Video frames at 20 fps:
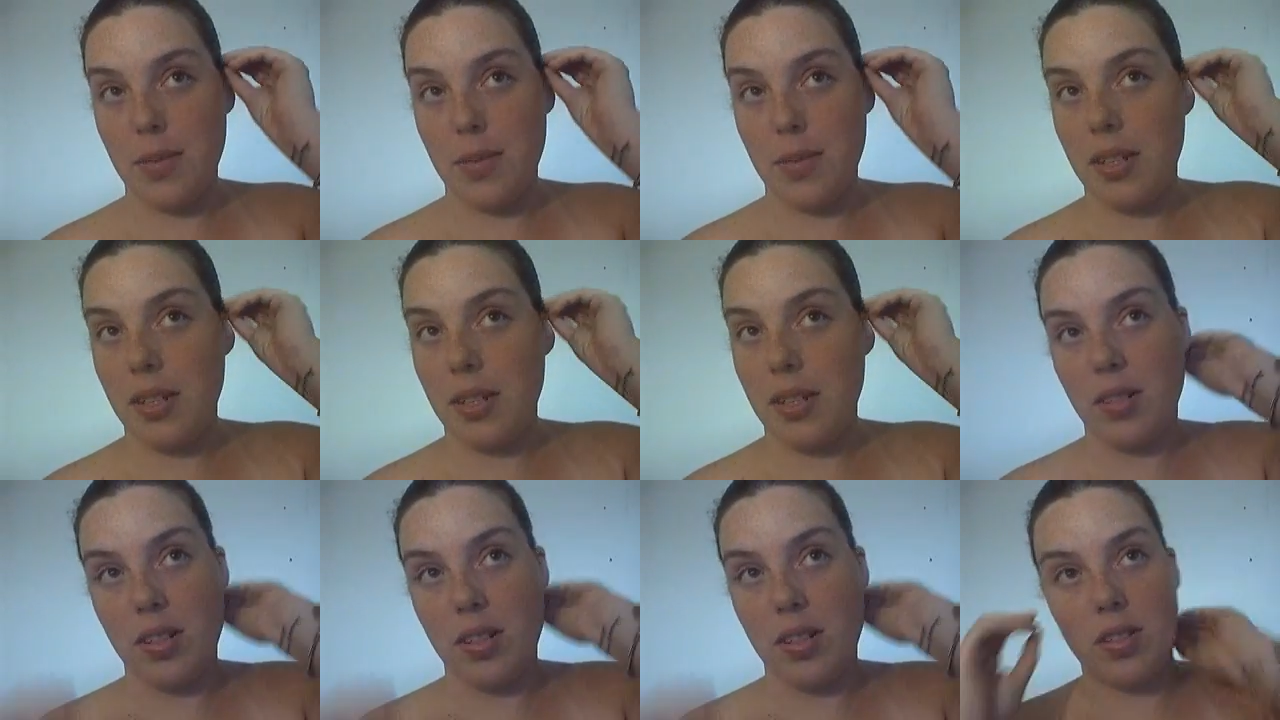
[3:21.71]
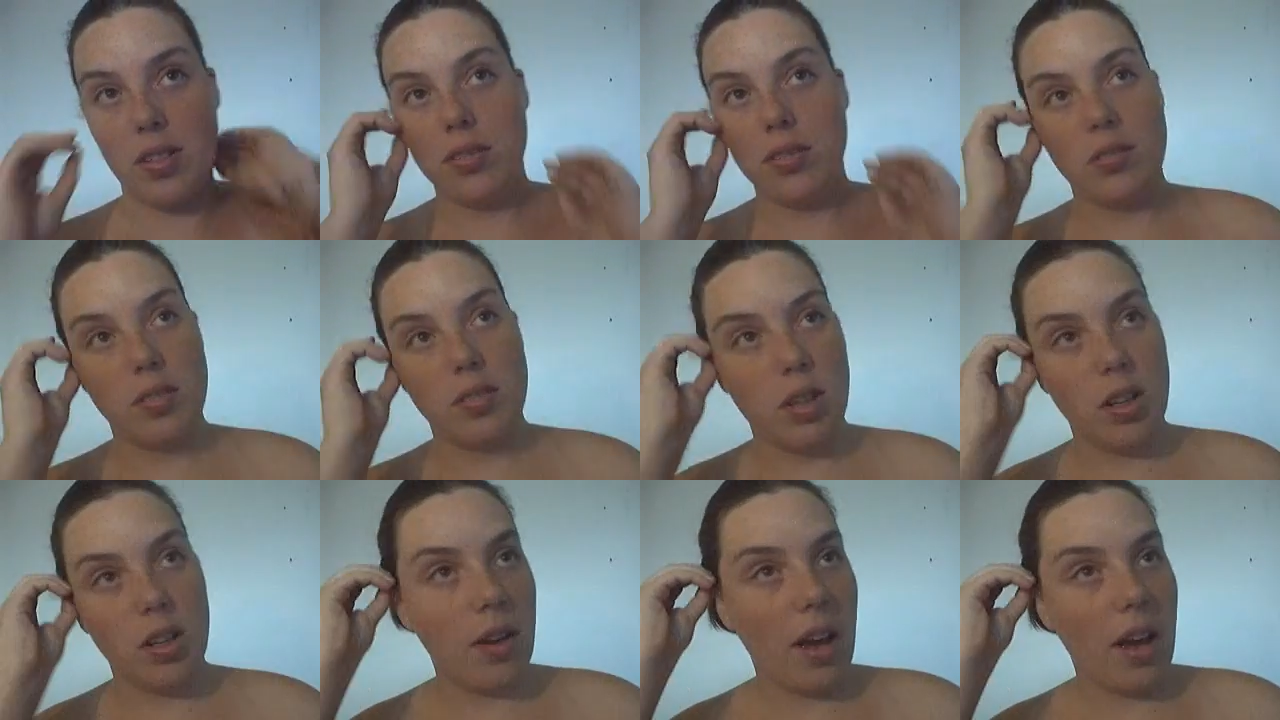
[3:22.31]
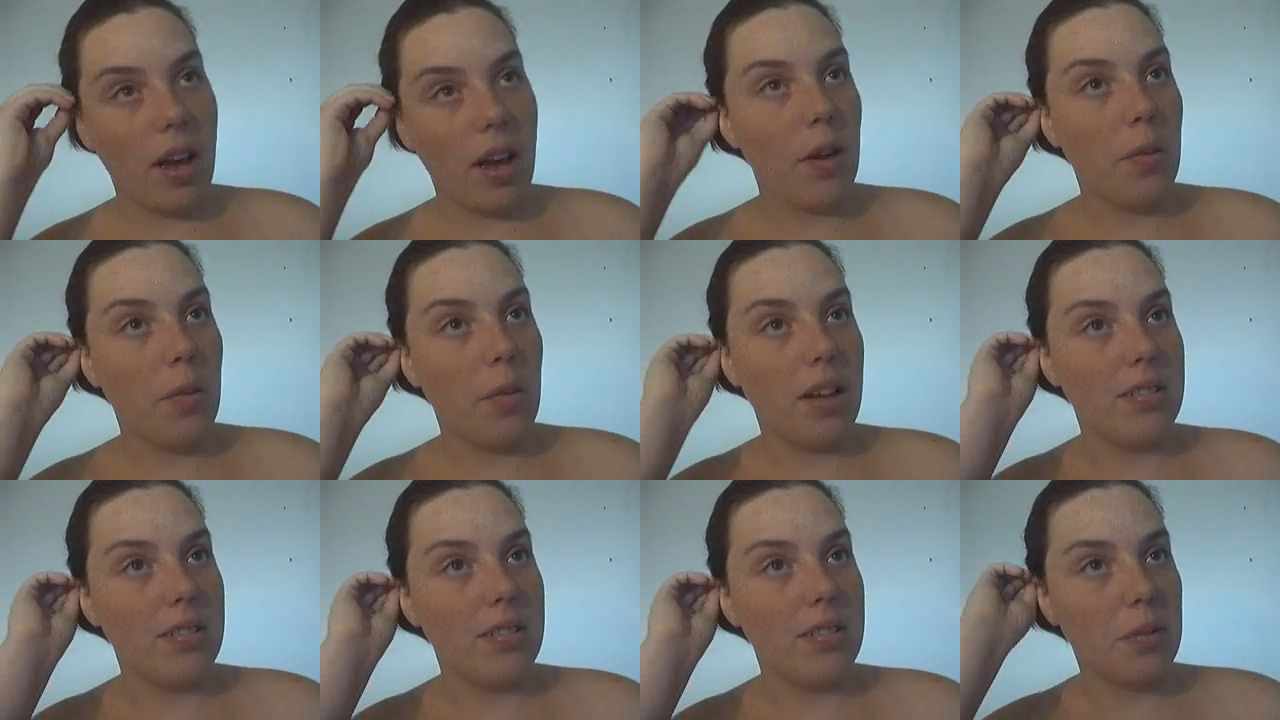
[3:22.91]
We don't go, okay,
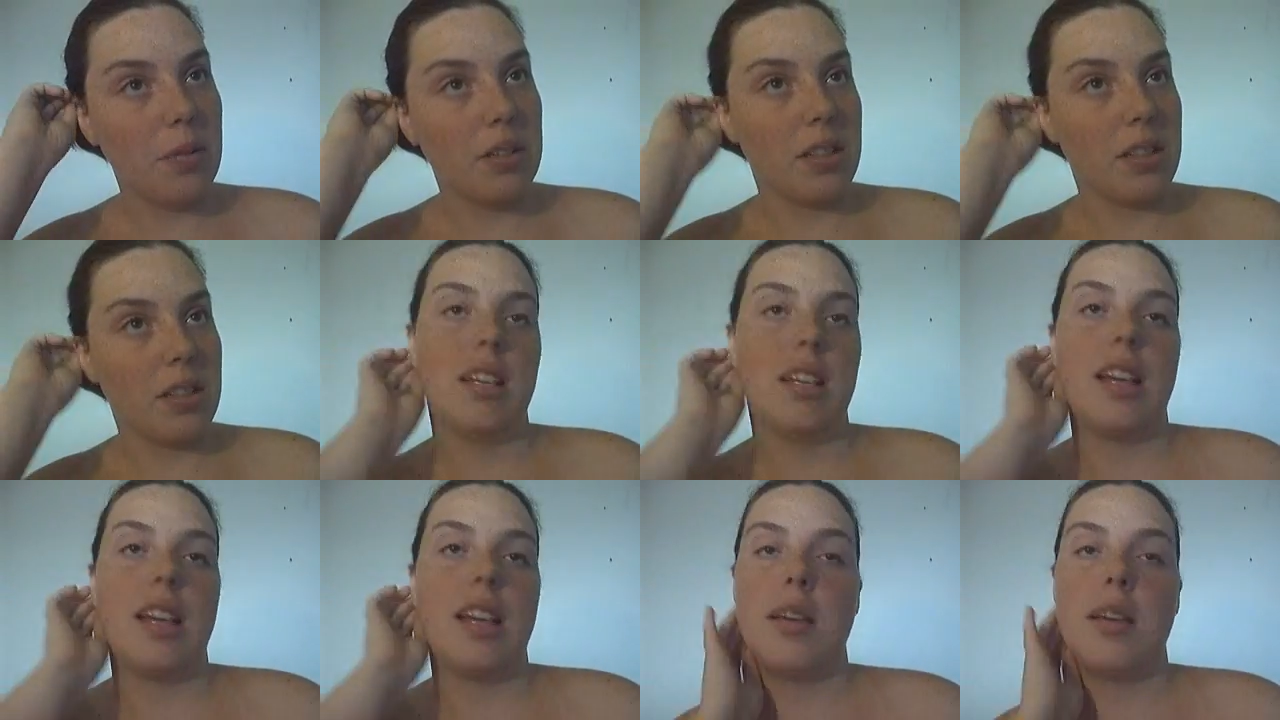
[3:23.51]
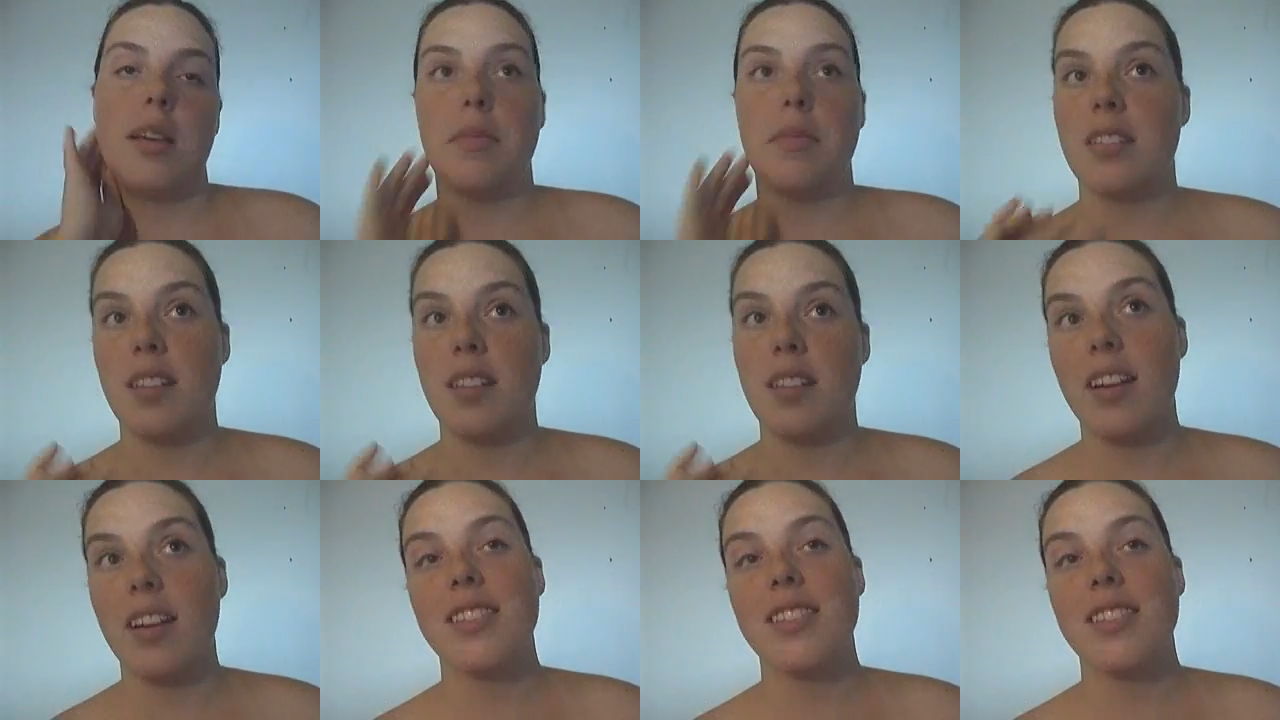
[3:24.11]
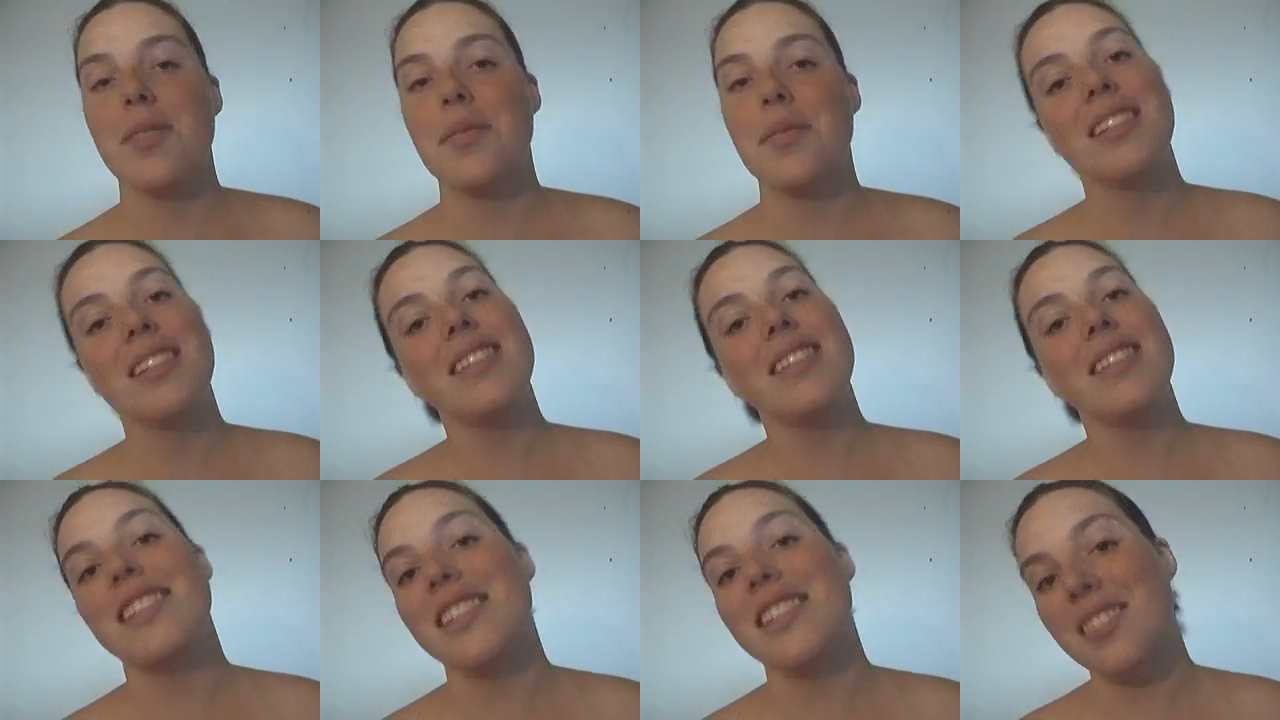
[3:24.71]
well, now we're going to get hypnotized so we can
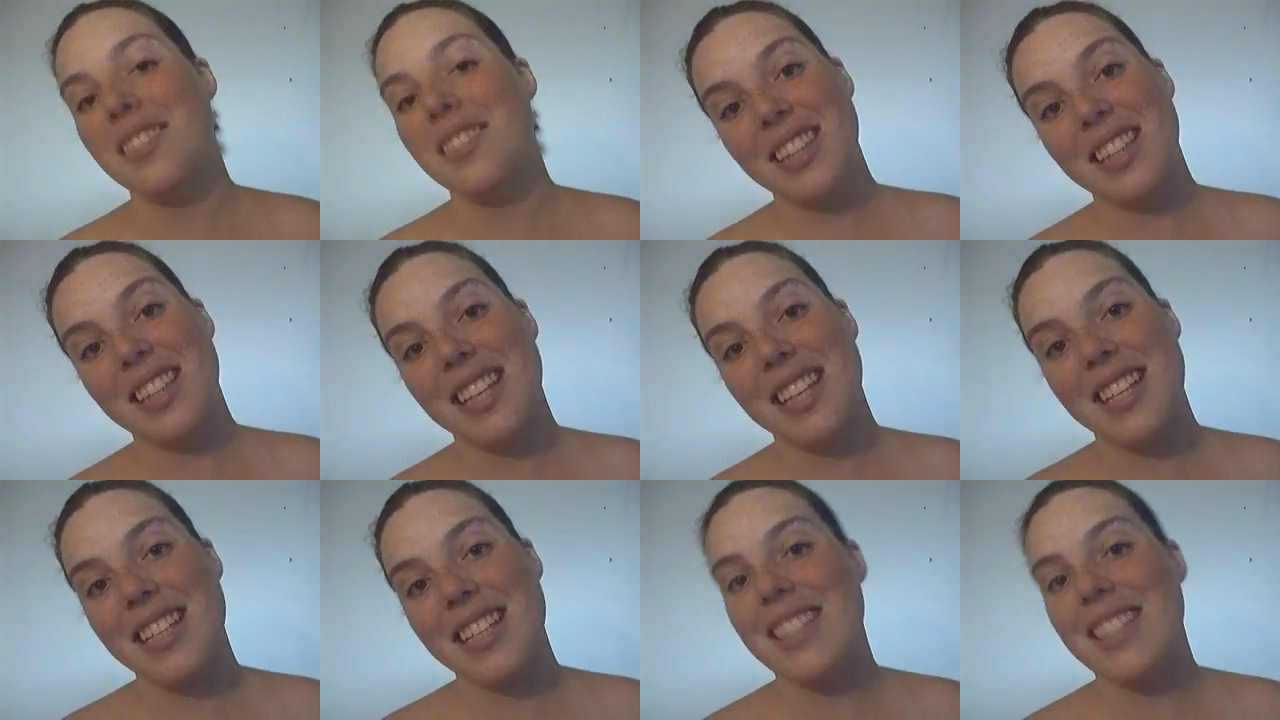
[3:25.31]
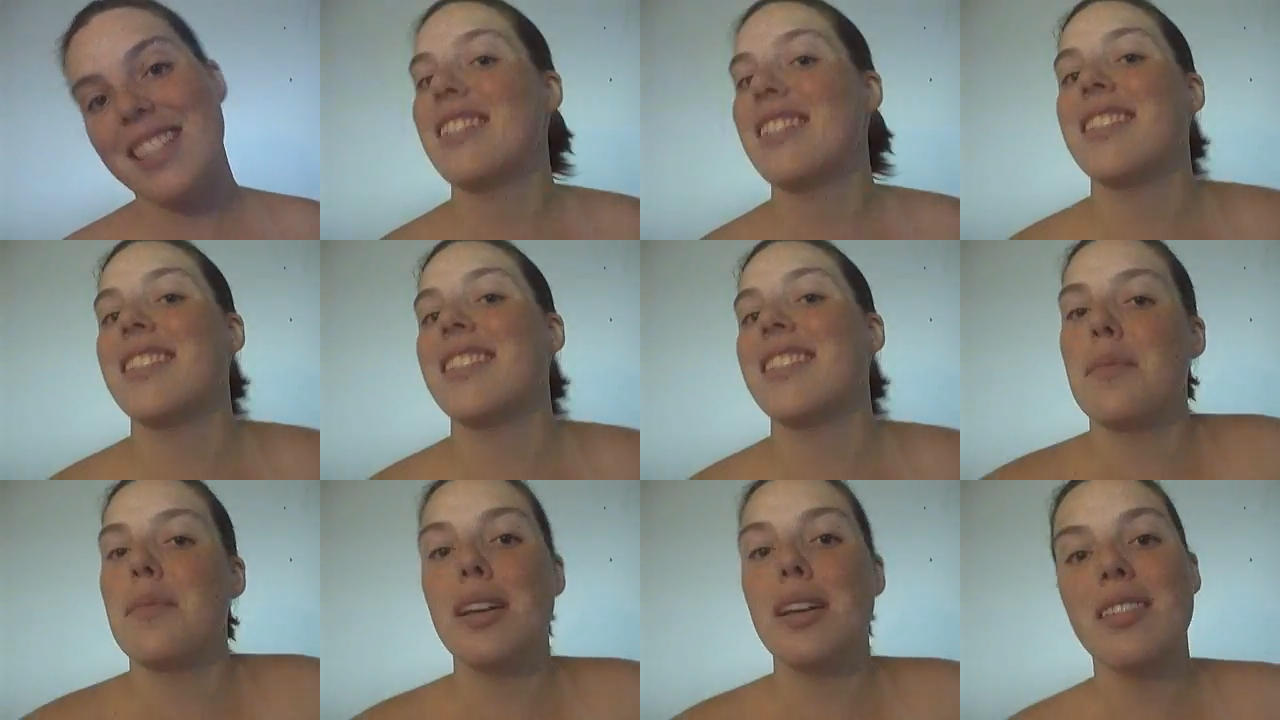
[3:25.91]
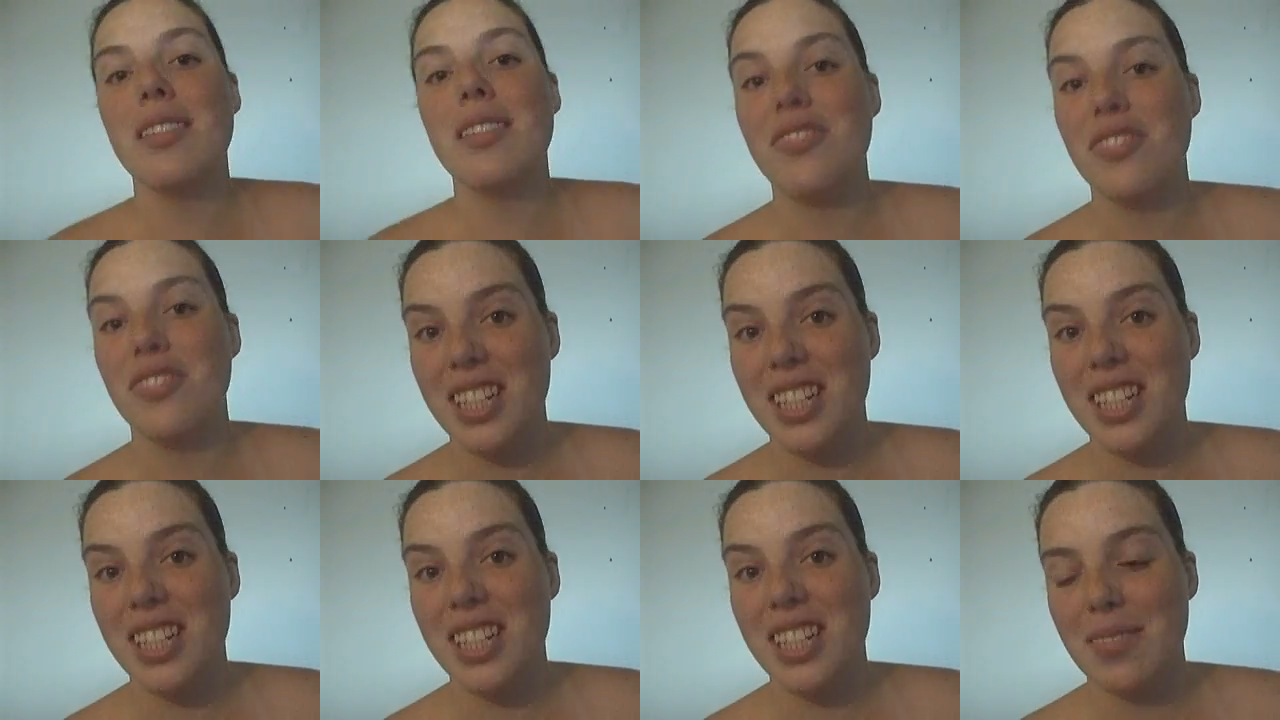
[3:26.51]
deal with this and it's going to be all
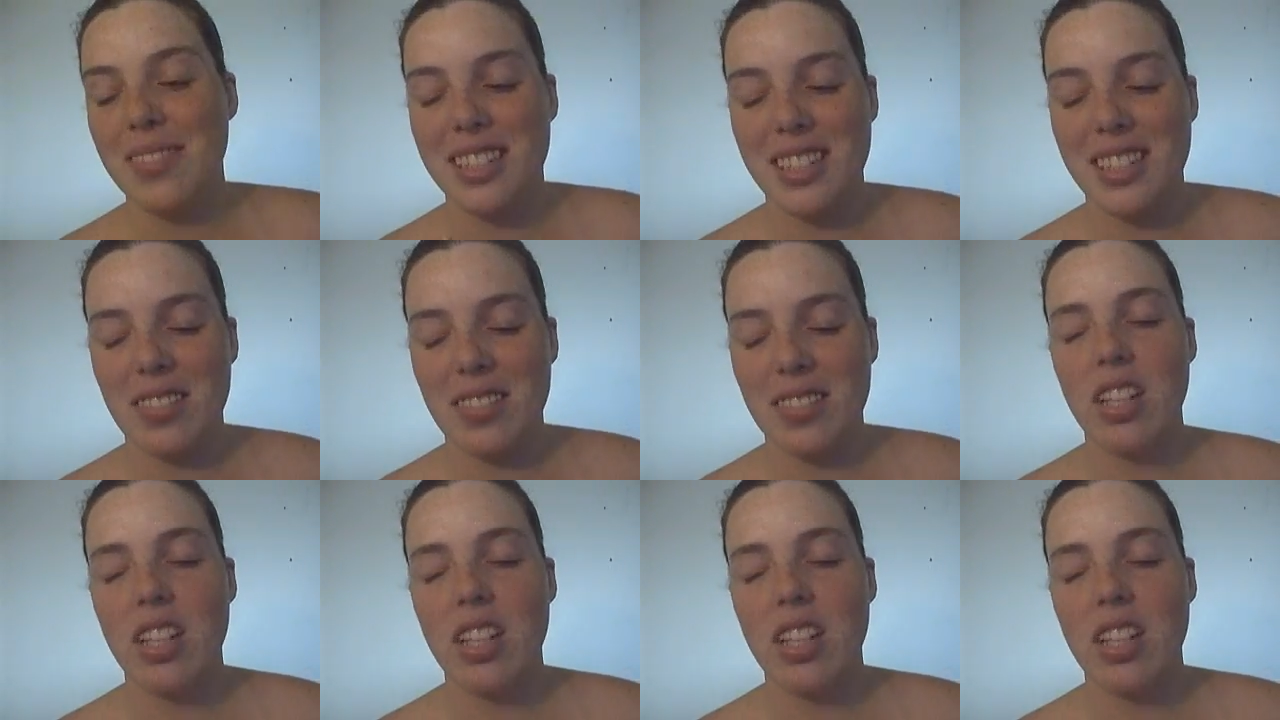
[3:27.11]
fun and wonderful.